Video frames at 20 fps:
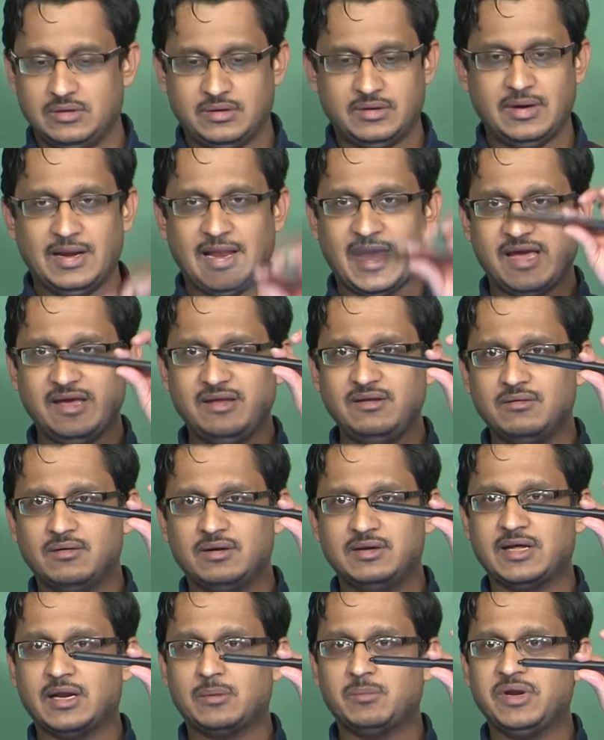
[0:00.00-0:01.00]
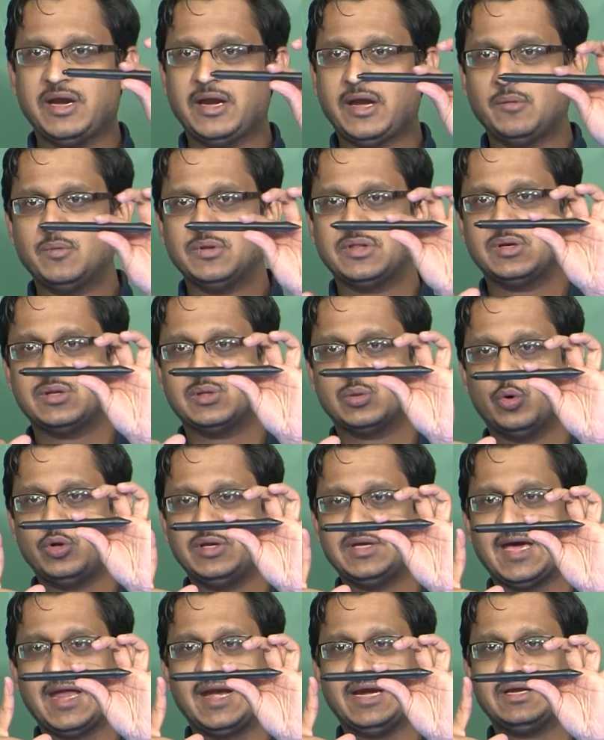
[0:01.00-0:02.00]
line terminated with its own
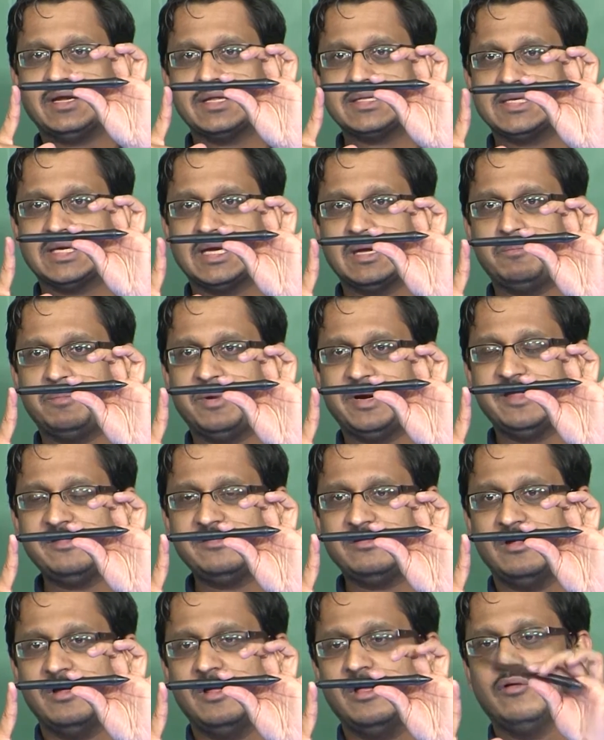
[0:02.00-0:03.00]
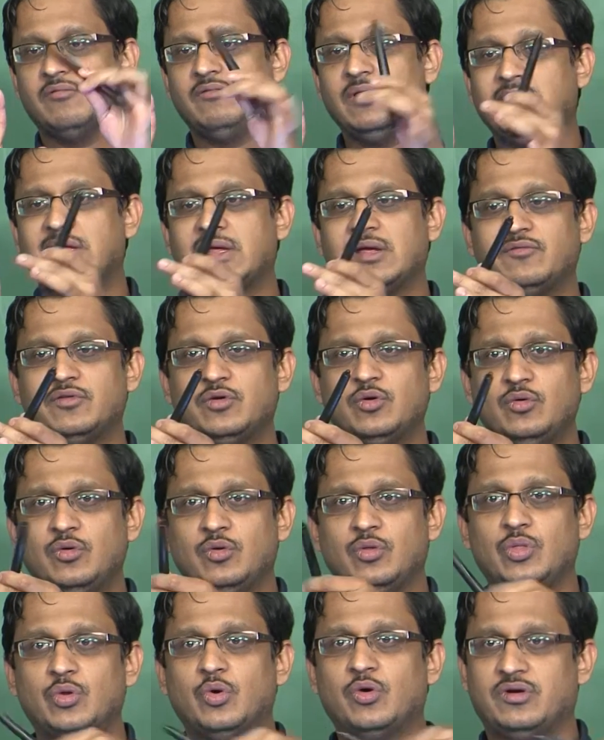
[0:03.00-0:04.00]
characteristic impedance will give you
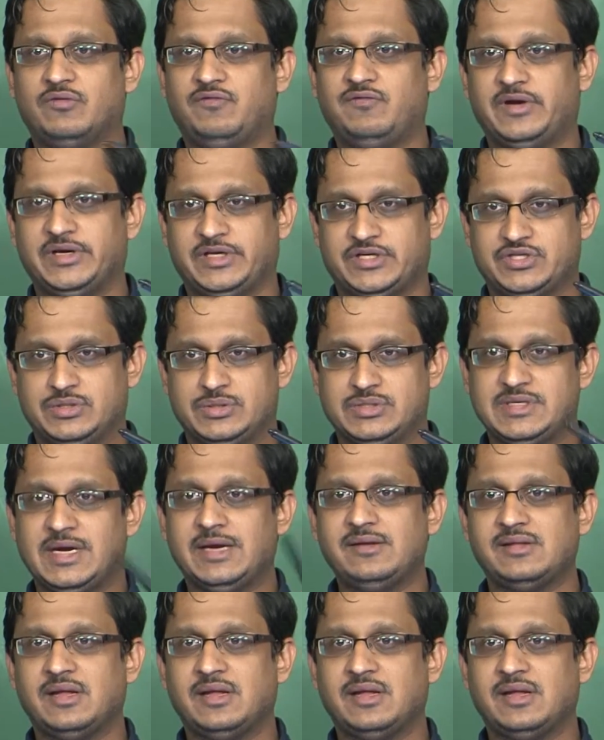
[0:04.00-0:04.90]
no reflections. That is